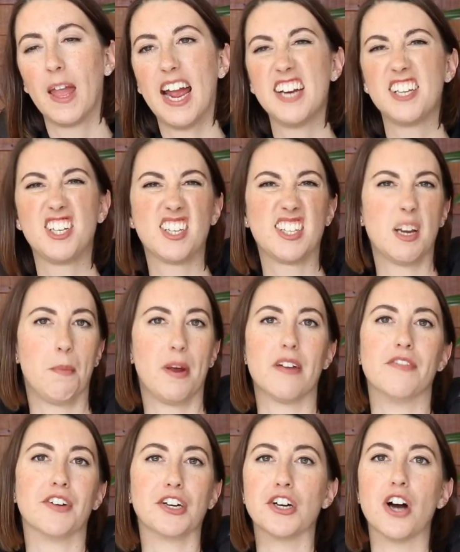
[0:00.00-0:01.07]
It's just a bit
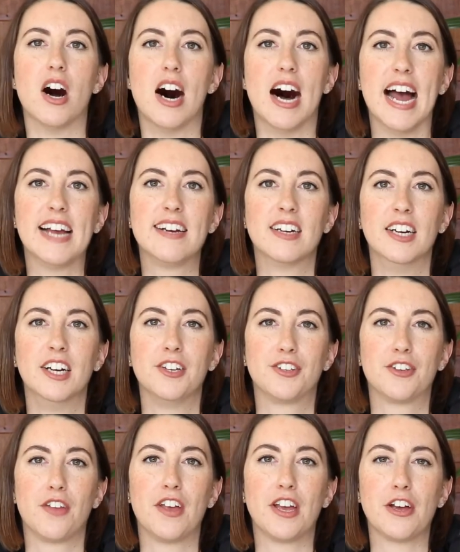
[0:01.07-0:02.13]
of a guide
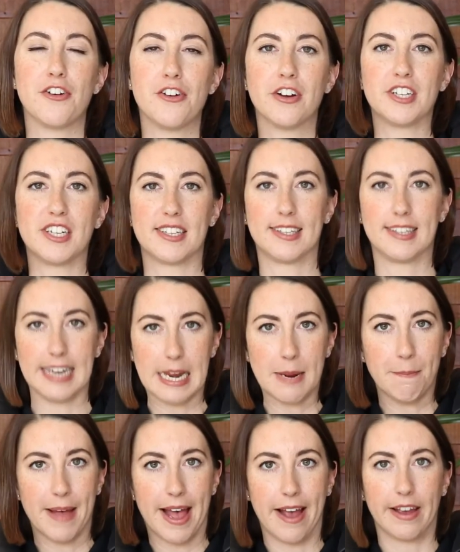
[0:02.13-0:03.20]
so that you're not just
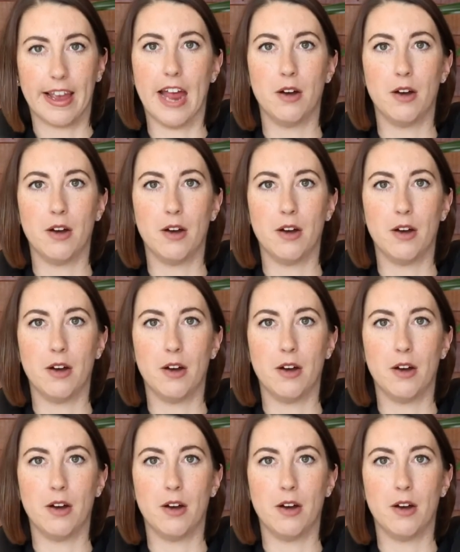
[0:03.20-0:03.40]
sitting back